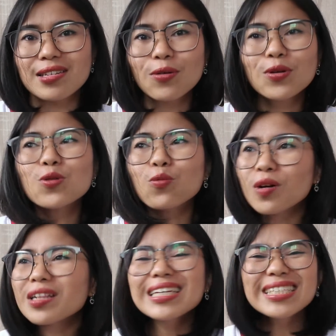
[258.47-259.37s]
So it's
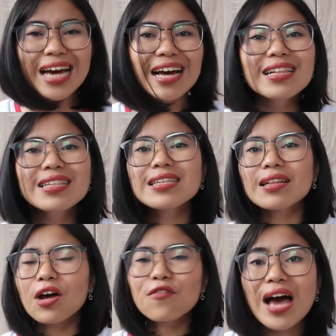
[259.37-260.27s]
really intense, a
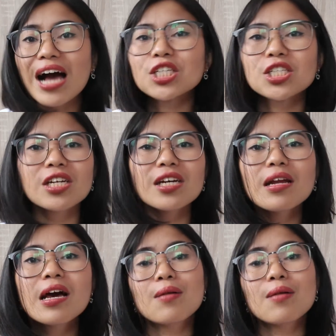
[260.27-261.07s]
lot of action,